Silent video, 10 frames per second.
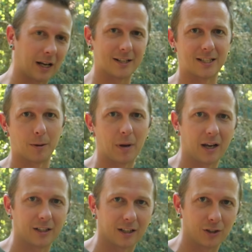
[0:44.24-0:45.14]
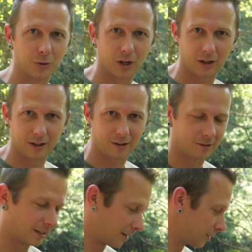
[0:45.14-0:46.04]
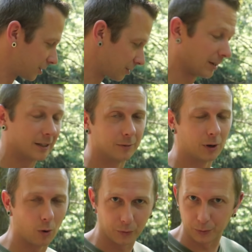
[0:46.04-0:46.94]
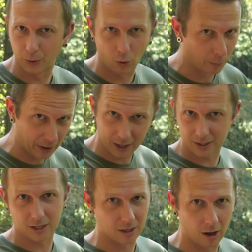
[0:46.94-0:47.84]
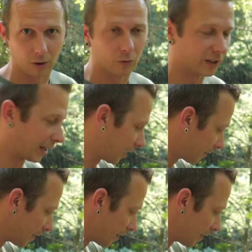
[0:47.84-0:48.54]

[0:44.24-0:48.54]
got sent back due to clerical errors, so I had to go through the whole process all over again.